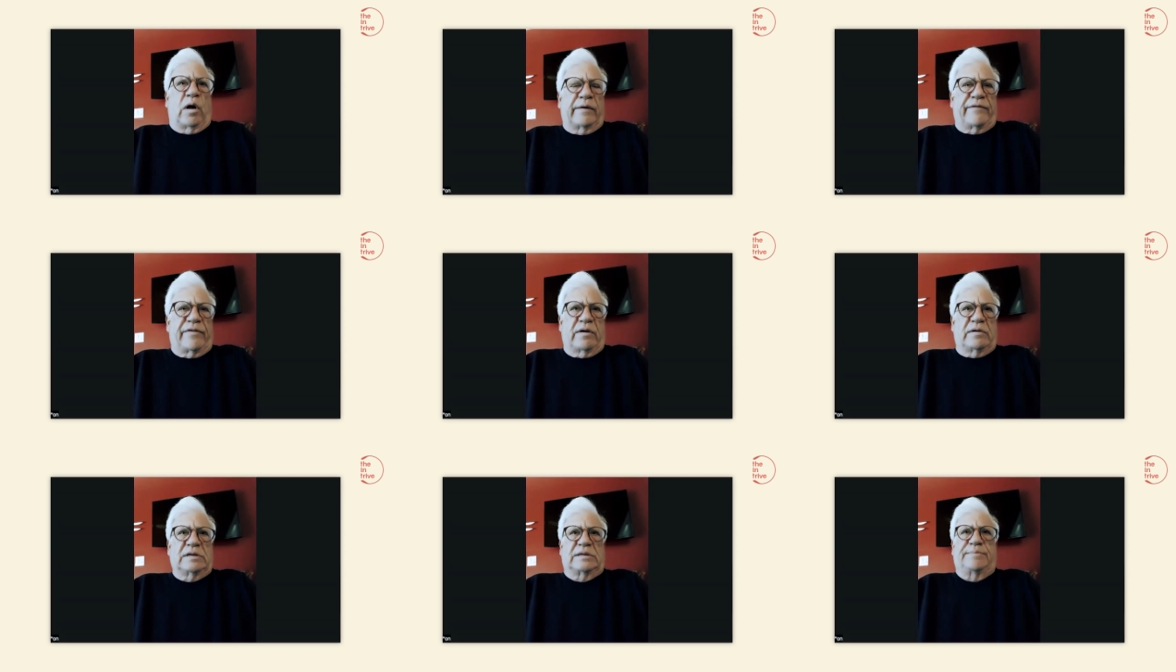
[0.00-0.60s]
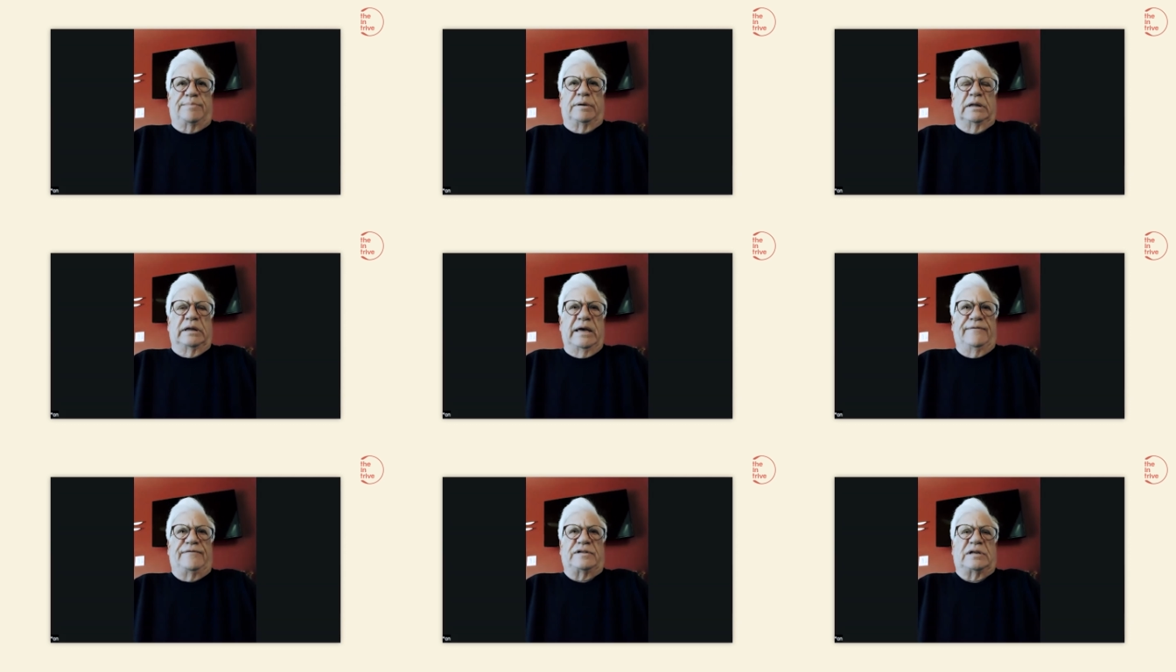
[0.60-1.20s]
of those
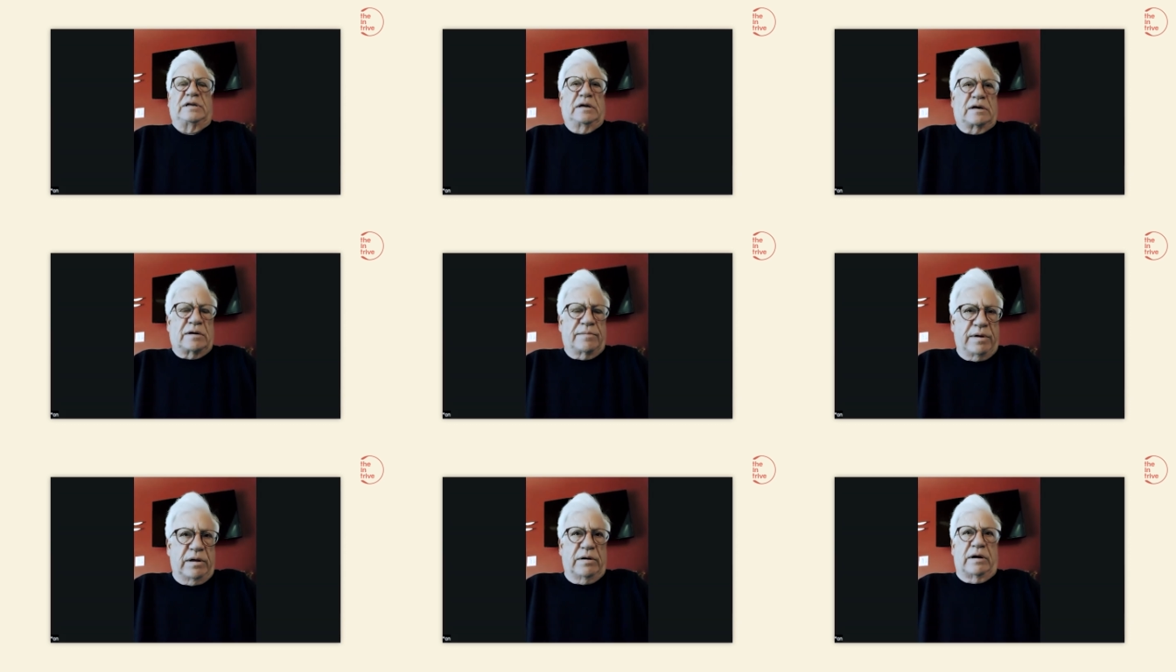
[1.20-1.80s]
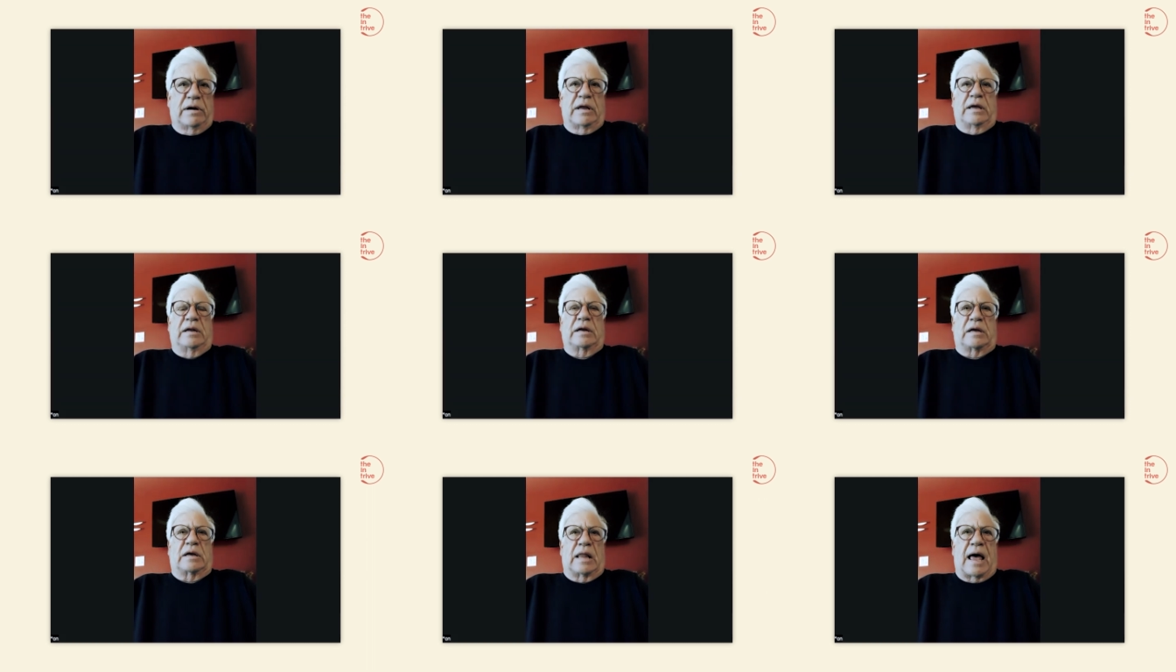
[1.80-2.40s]
beliefs in community
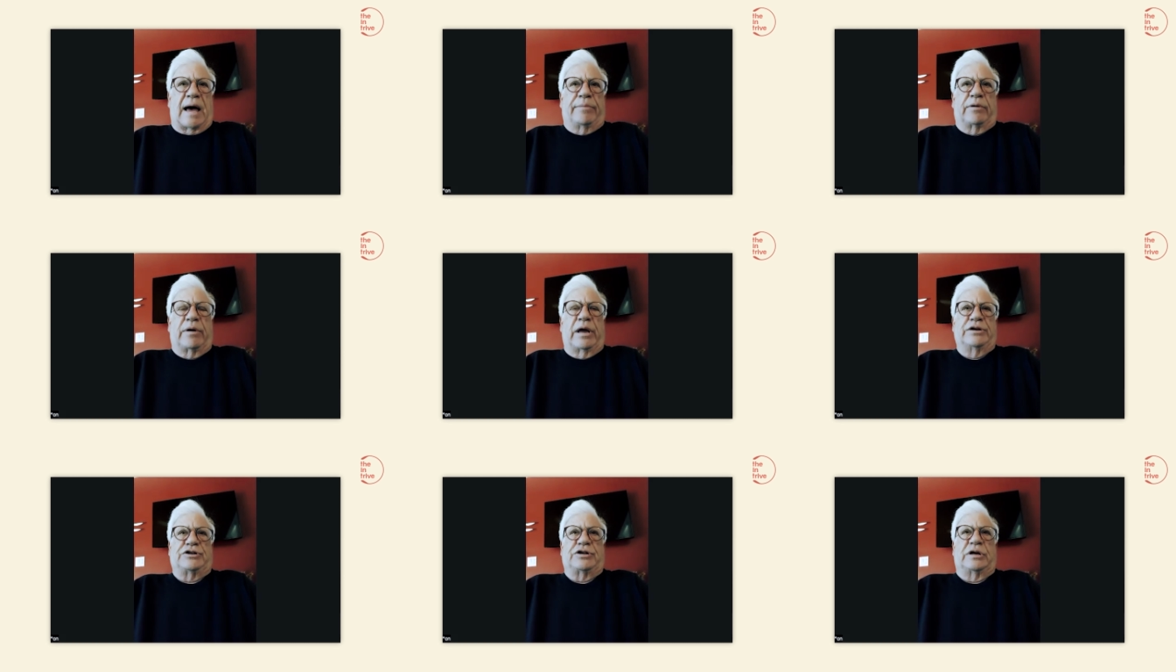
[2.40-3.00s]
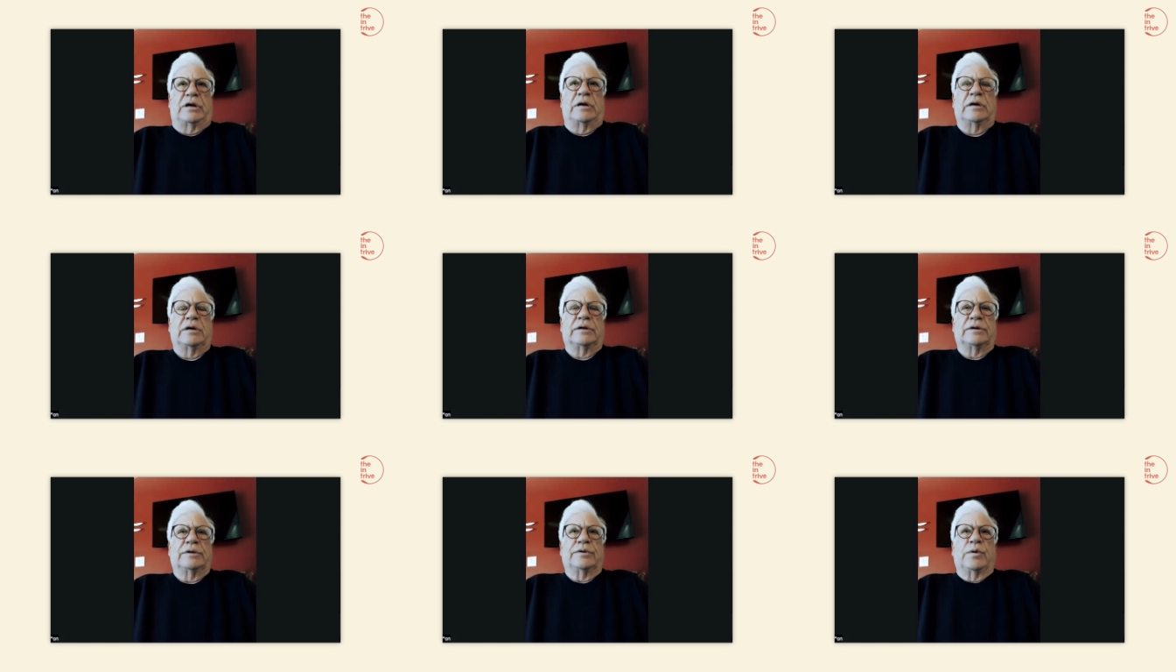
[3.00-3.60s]
and collaboration
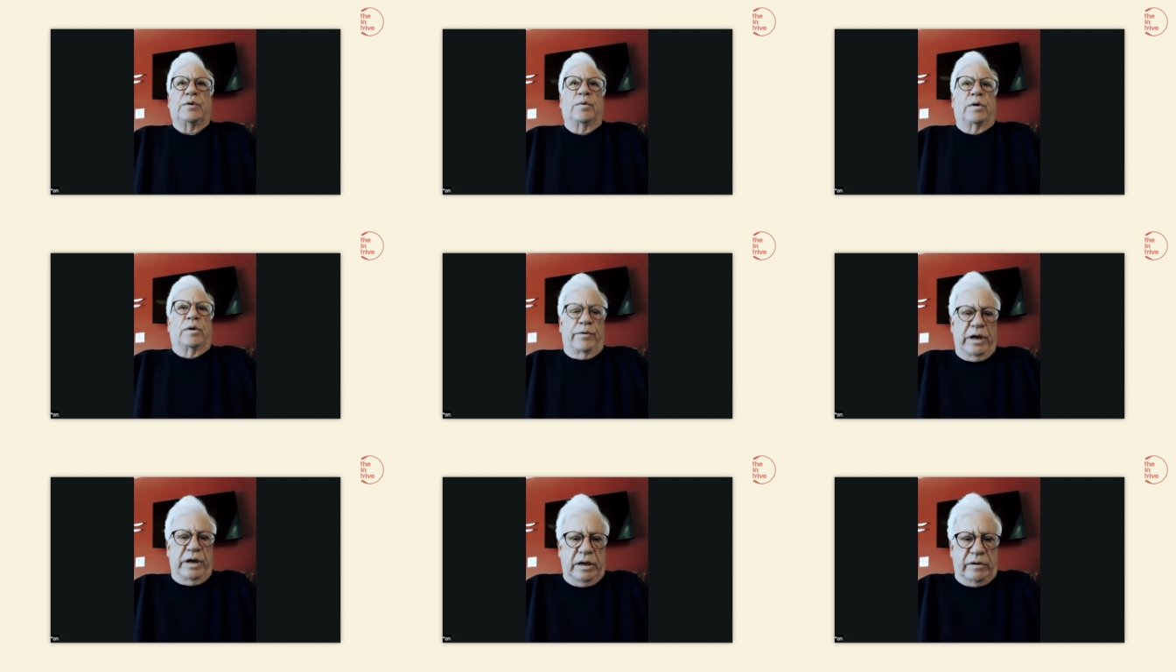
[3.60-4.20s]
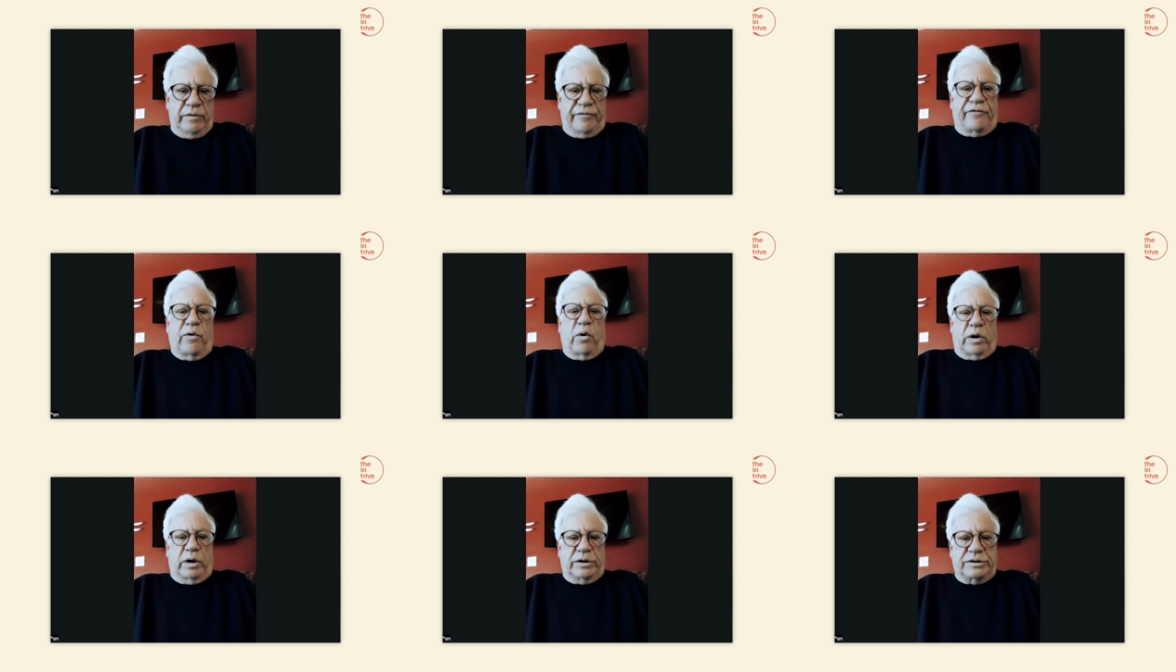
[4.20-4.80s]
were
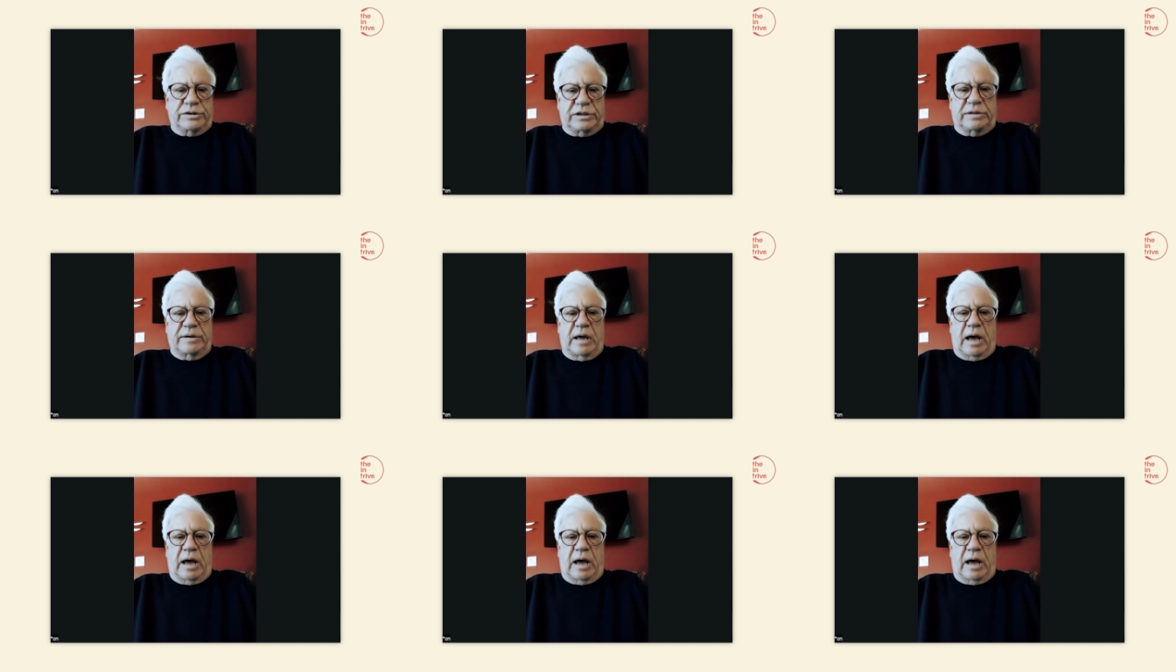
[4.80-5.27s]
reinforced.